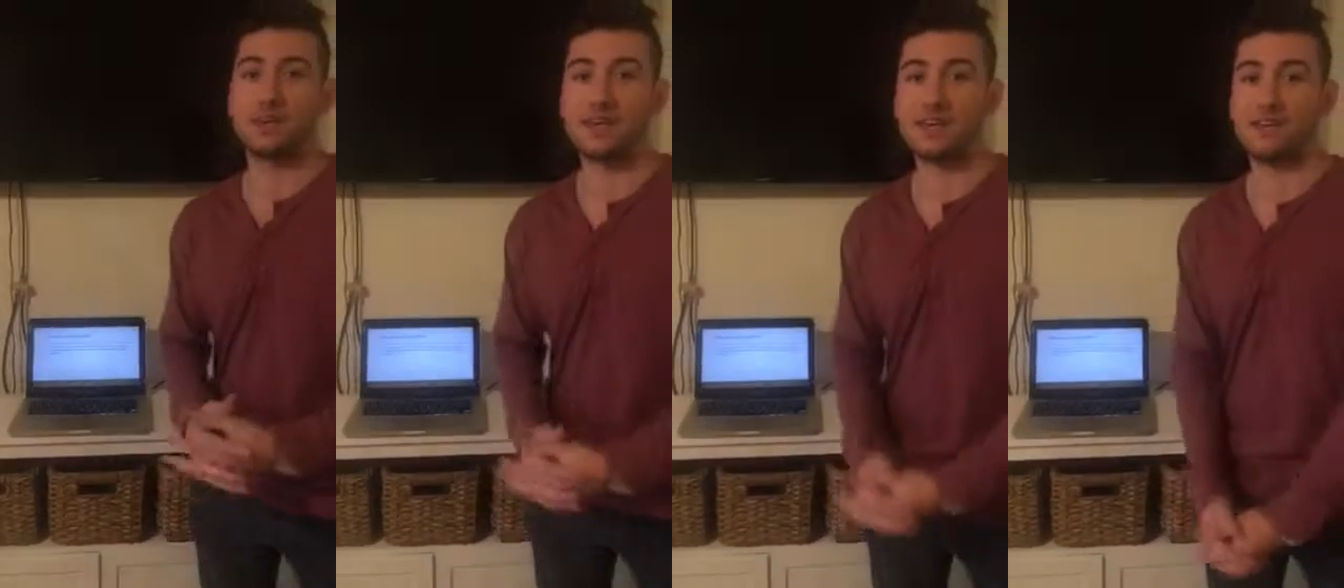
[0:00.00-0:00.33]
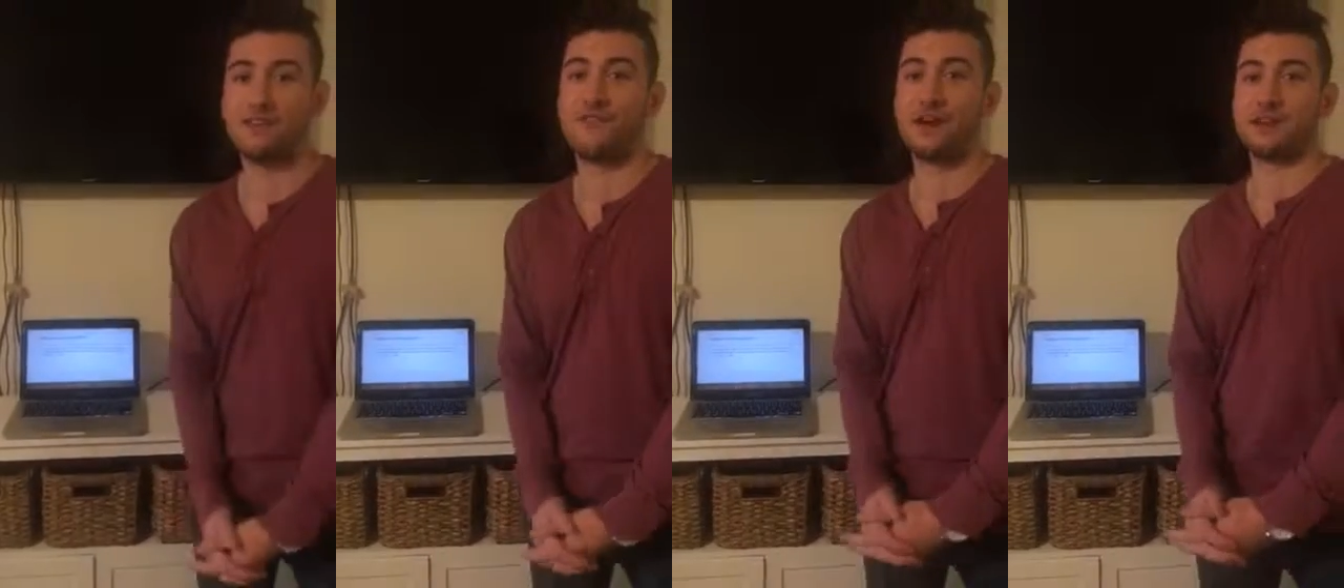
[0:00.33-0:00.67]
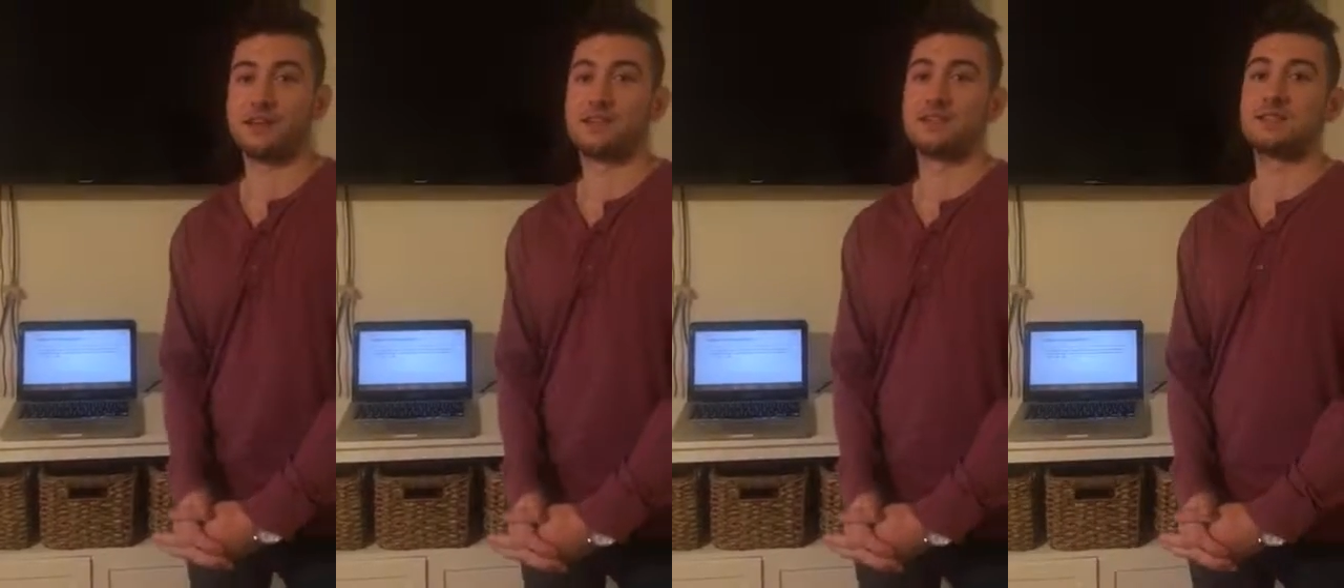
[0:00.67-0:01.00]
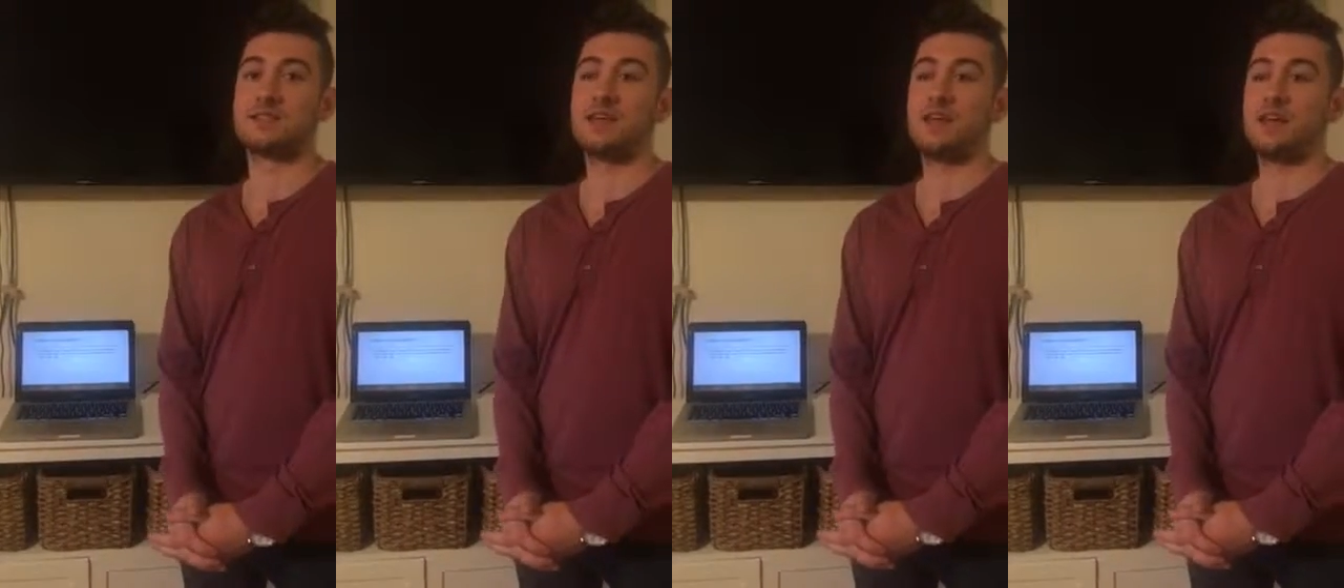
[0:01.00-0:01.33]
the IKEA Effect
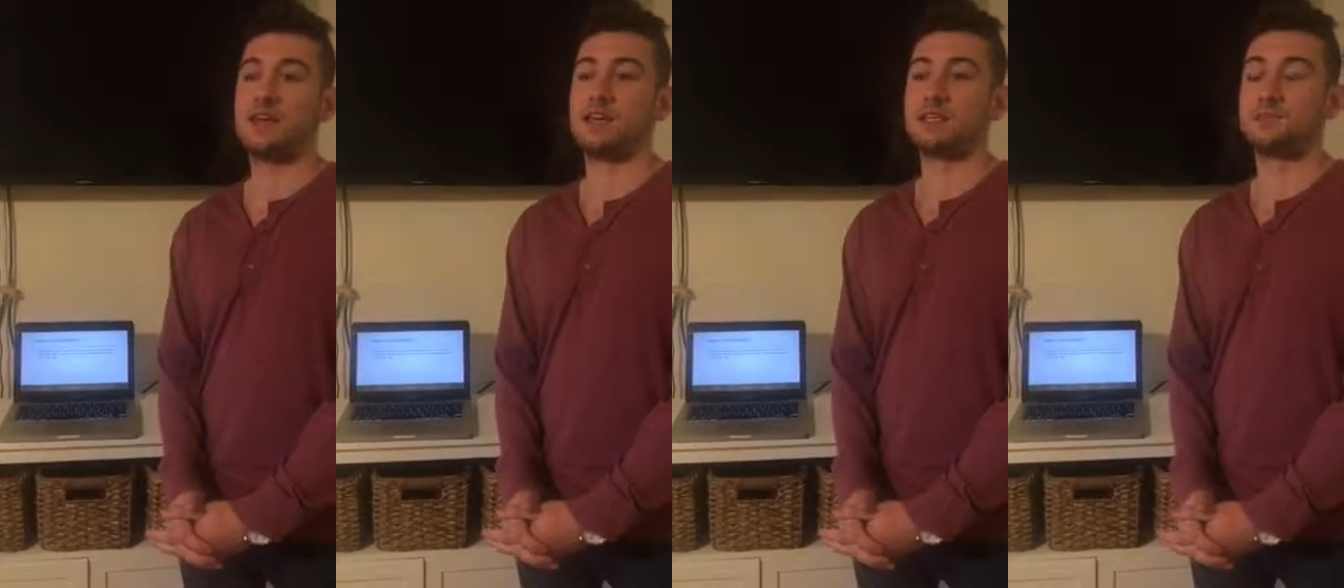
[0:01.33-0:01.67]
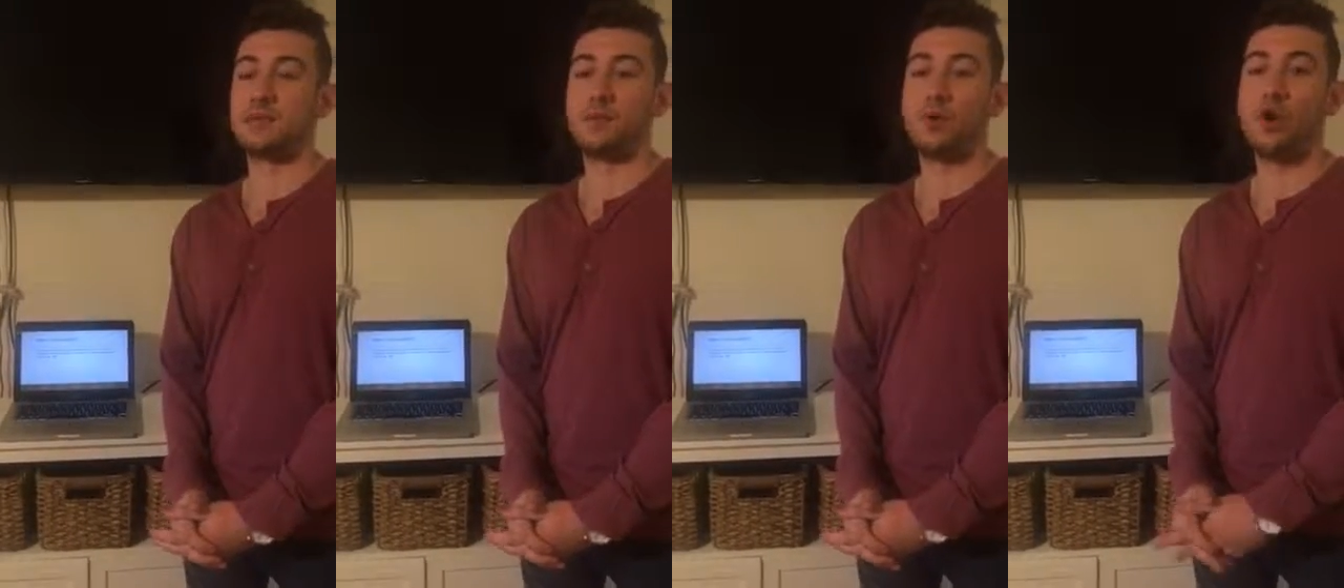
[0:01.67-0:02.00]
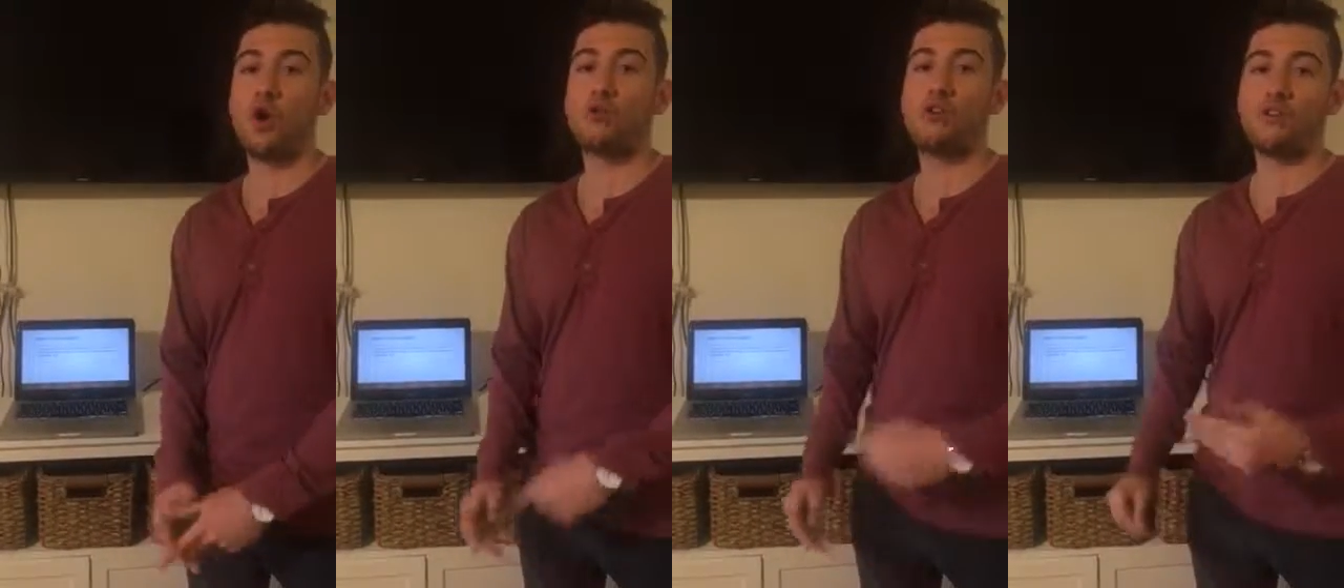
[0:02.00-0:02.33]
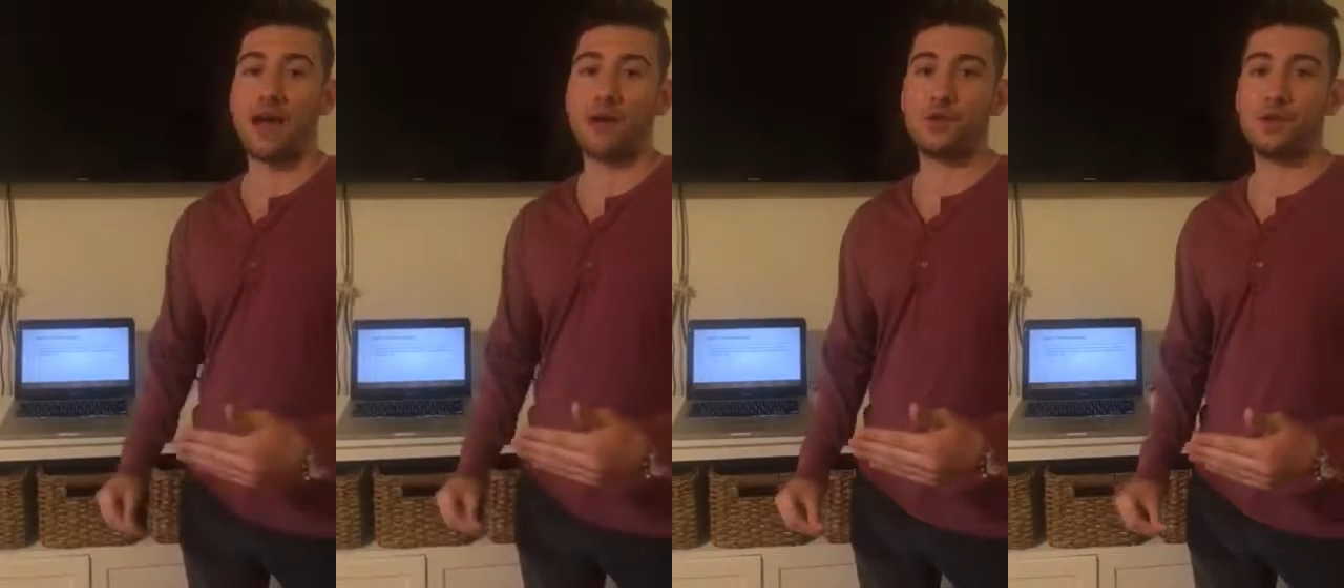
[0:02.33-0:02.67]
is people
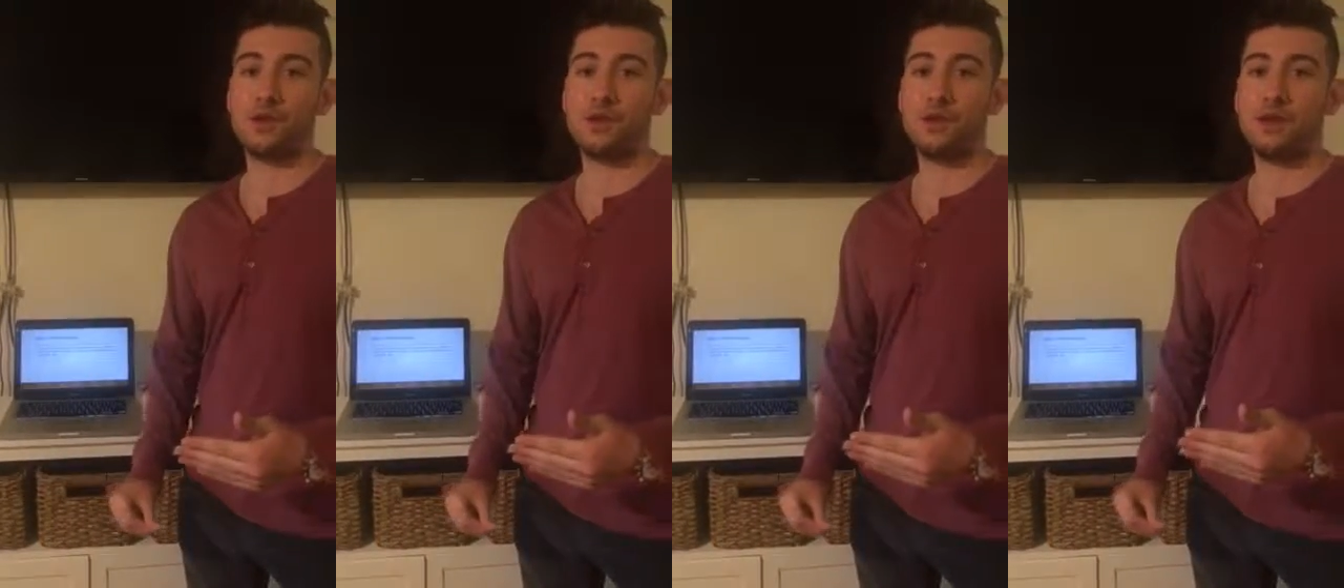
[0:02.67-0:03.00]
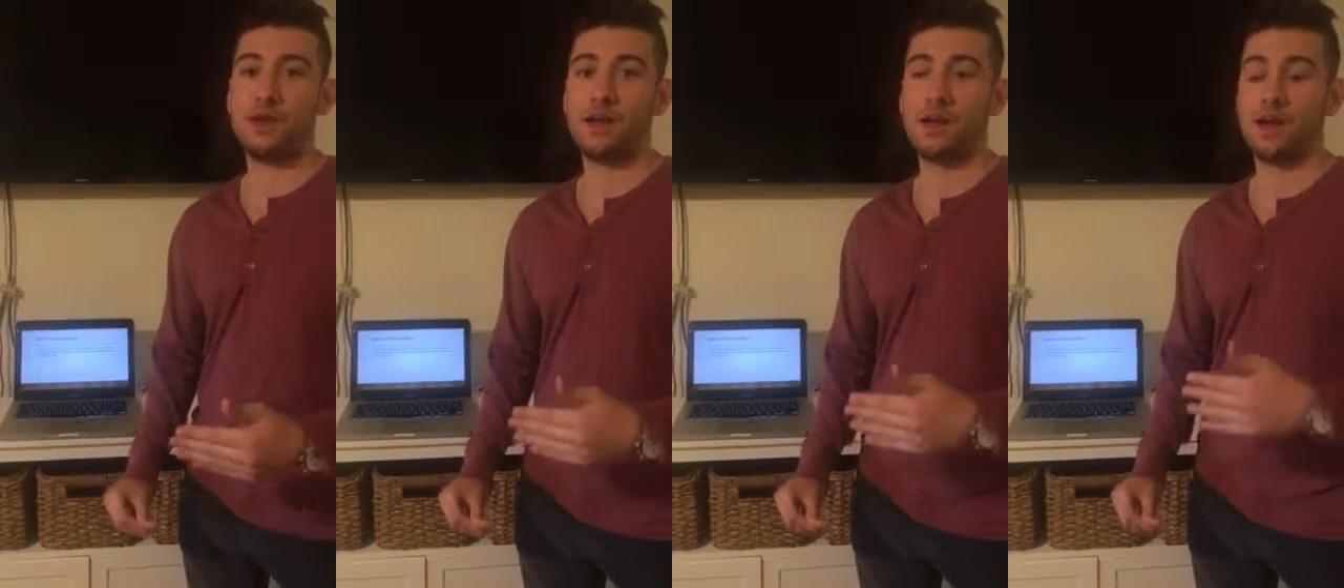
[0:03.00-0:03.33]
overvaluing